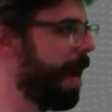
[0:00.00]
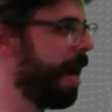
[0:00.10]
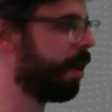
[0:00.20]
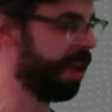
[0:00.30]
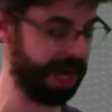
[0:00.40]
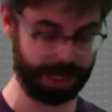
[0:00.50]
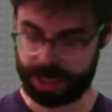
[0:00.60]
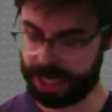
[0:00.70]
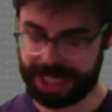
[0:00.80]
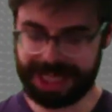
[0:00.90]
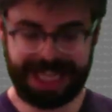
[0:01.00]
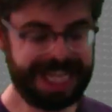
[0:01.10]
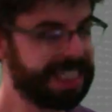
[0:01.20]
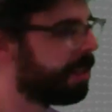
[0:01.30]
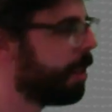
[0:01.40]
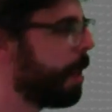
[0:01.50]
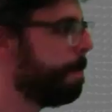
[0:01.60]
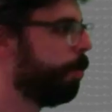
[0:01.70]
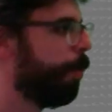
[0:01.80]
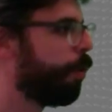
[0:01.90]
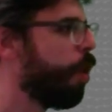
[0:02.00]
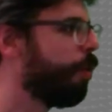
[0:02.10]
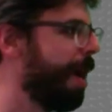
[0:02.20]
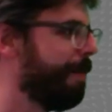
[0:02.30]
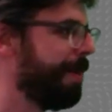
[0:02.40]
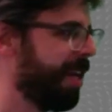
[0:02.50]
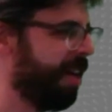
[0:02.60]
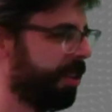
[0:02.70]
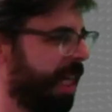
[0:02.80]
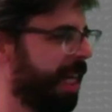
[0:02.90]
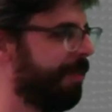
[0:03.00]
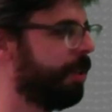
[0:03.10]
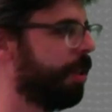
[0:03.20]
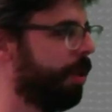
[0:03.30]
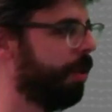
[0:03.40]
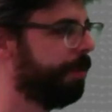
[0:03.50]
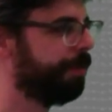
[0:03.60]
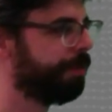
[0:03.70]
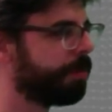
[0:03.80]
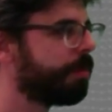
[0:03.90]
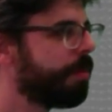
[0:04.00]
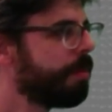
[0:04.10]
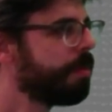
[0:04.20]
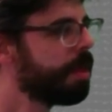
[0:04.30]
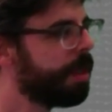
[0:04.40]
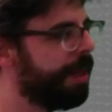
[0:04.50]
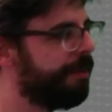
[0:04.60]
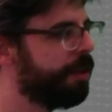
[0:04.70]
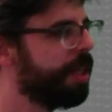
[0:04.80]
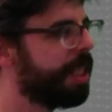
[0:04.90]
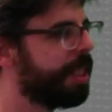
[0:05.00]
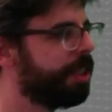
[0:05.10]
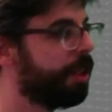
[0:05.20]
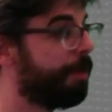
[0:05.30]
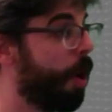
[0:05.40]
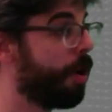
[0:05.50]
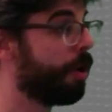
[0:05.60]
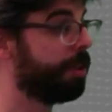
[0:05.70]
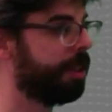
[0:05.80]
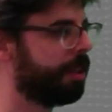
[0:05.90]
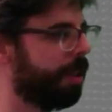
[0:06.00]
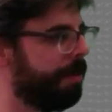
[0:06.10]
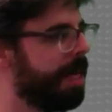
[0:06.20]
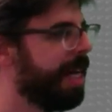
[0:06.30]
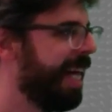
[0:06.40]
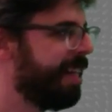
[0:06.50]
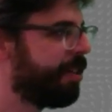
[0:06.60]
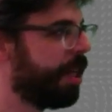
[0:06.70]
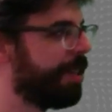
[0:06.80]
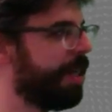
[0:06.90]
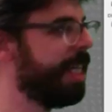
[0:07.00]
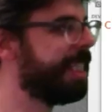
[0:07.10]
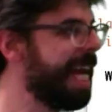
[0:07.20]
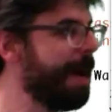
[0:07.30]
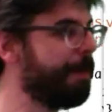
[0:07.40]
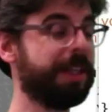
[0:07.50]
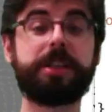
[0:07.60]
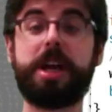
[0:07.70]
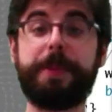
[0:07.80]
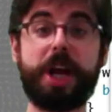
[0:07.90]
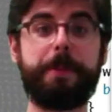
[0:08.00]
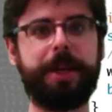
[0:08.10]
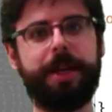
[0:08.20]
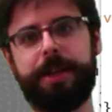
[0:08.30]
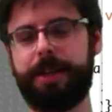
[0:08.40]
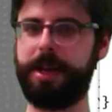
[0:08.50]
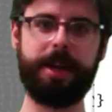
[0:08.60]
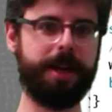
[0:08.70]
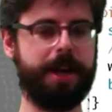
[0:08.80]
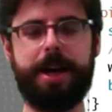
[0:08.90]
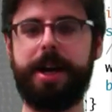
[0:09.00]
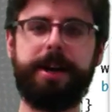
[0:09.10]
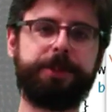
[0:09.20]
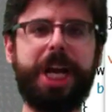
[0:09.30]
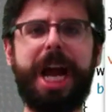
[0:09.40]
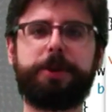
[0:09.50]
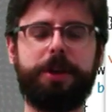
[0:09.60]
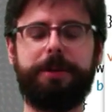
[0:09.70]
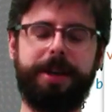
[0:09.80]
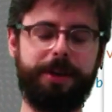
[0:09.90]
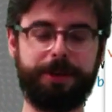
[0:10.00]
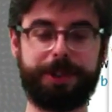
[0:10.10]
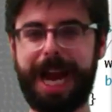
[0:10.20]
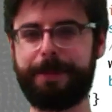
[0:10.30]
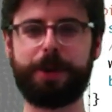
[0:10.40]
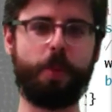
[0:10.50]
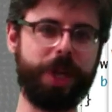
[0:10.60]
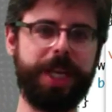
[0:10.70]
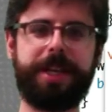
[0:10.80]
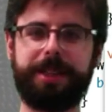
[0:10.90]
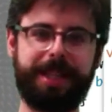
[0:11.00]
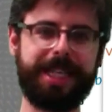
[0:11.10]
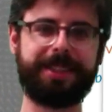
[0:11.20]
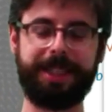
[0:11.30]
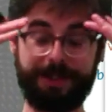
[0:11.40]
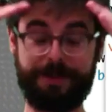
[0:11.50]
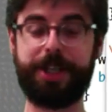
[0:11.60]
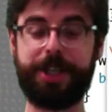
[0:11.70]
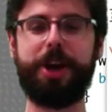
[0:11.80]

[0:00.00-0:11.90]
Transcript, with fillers: online. This program down here is going to give us a clue. If you look at it, this is a particle system. It's, it's an example that's coming up in uh, chapter, I don't know, chapter, week, lesson, video,